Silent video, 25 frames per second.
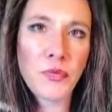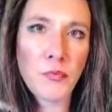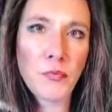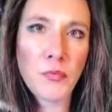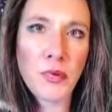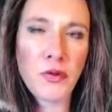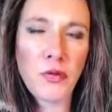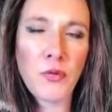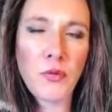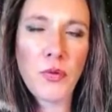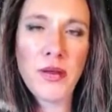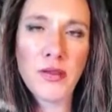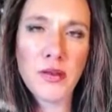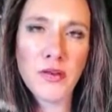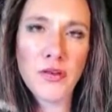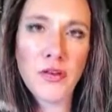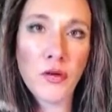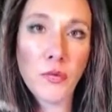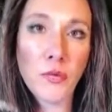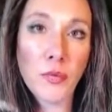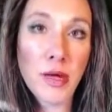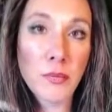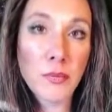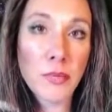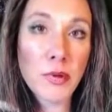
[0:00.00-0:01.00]
between the
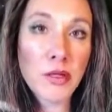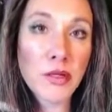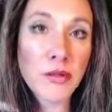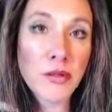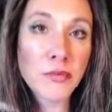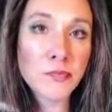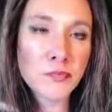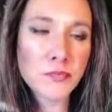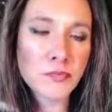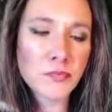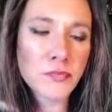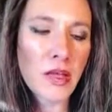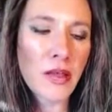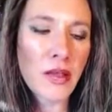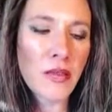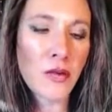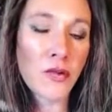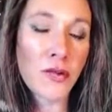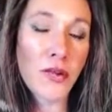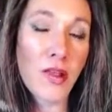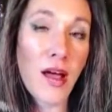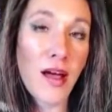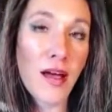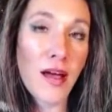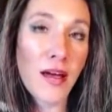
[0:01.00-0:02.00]
two people in their
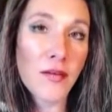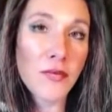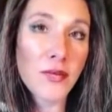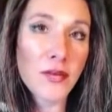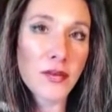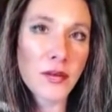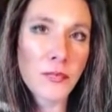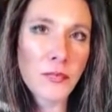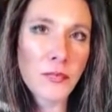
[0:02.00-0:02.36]
lives,